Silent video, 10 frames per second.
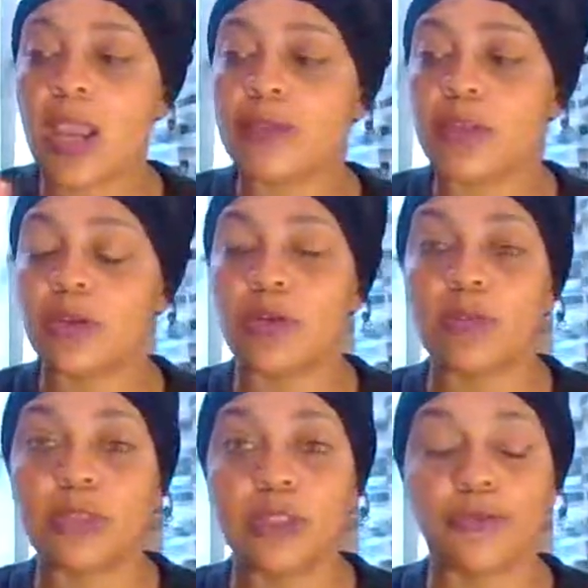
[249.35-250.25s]
and then there'll
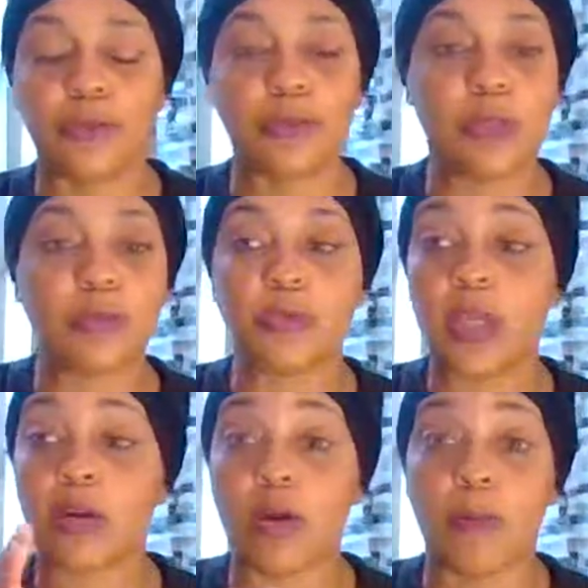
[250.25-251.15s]
be different people
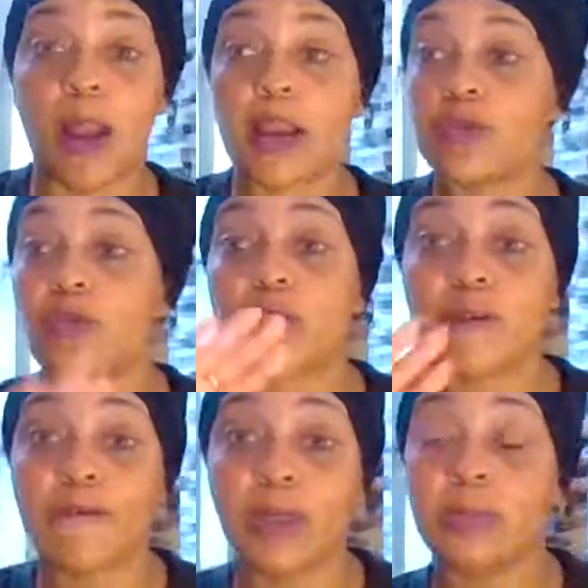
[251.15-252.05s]
that will admire you and
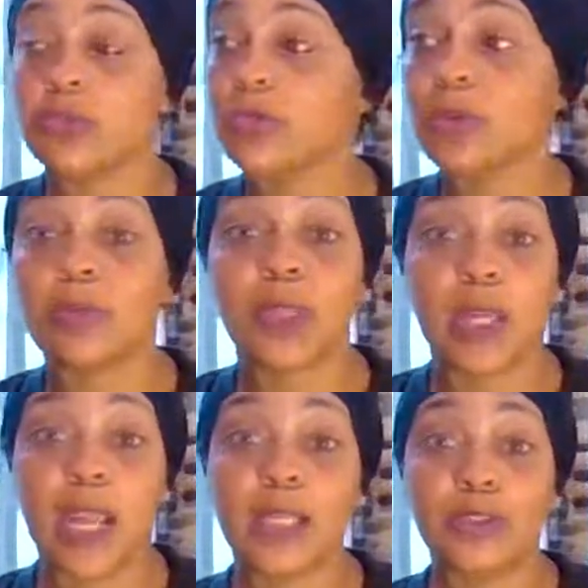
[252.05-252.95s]
then flip the script and
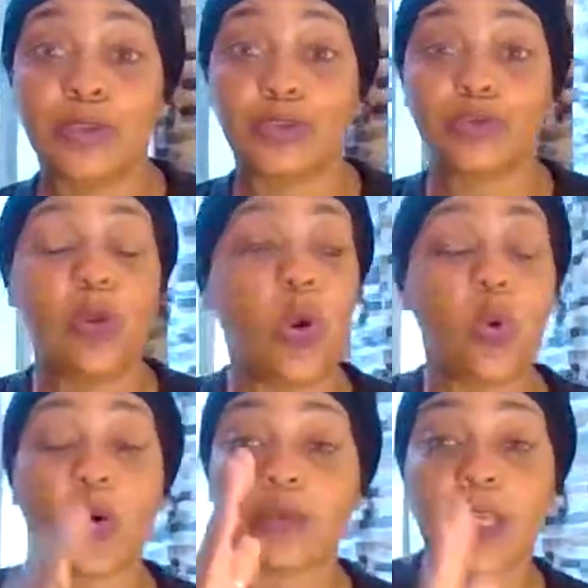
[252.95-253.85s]
then hated you
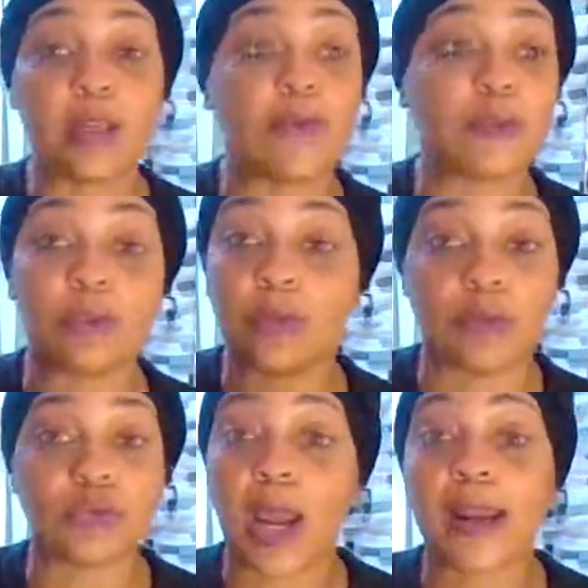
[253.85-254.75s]
or they
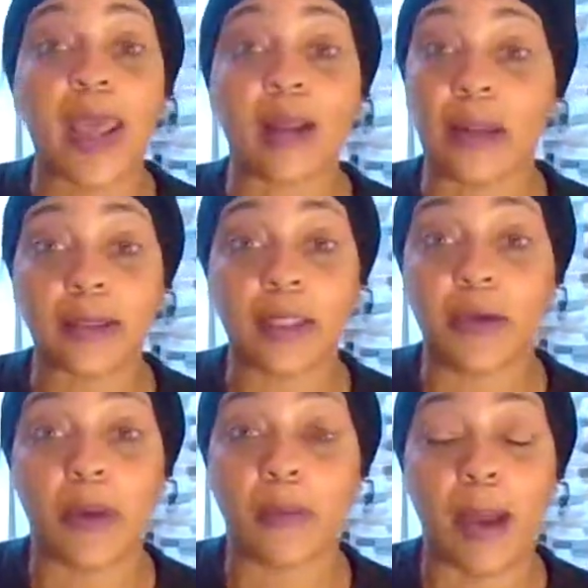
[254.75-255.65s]
even try to act like
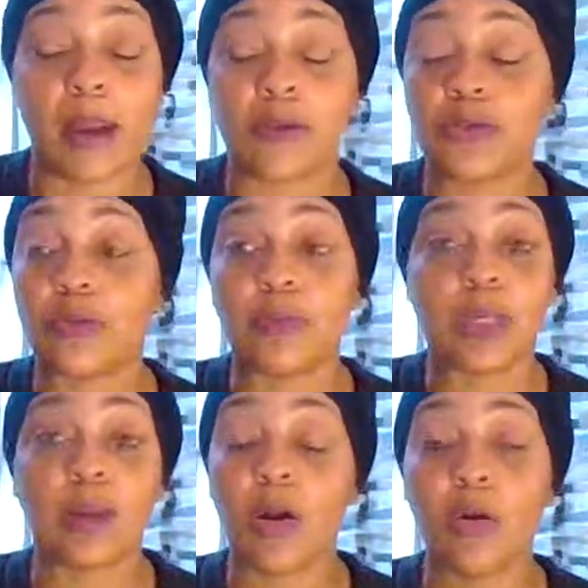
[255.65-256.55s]
they were admiring you and
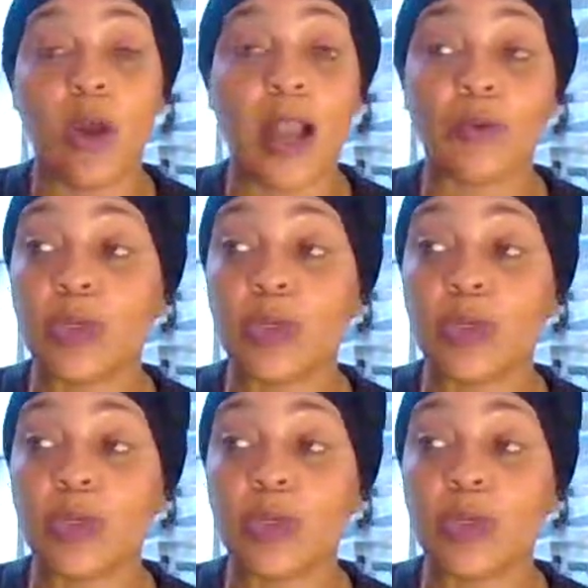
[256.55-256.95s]
being oh I,